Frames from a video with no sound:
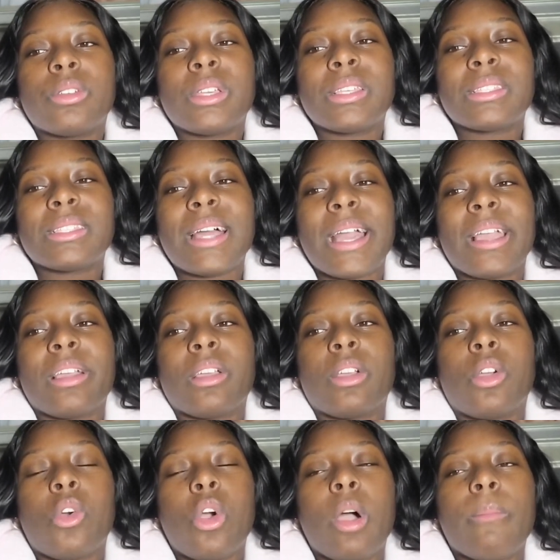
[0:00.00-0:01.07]
is like
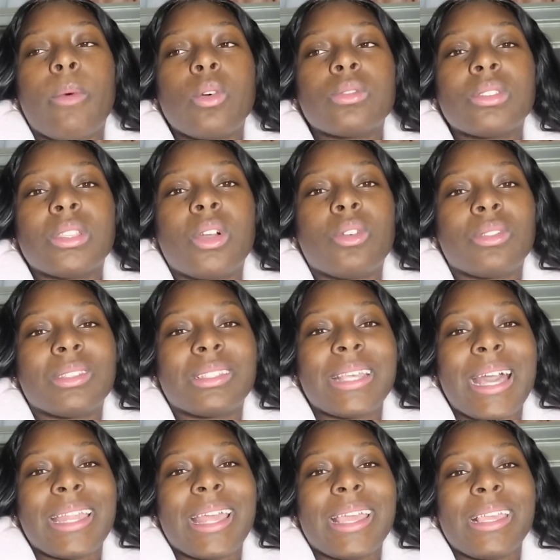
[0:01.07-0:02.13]
going mostly on the
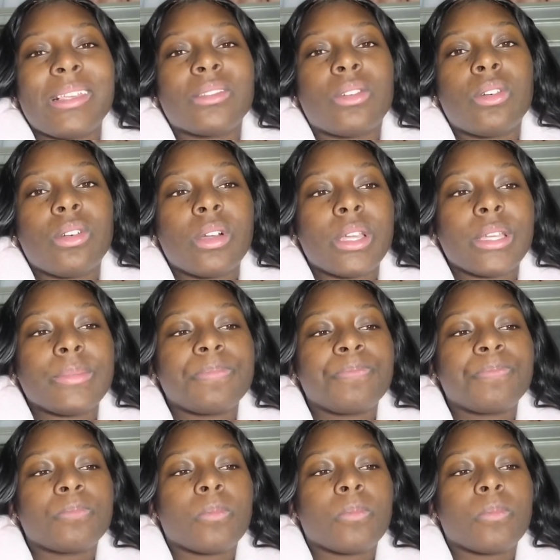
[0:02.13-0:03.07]
side that he's on,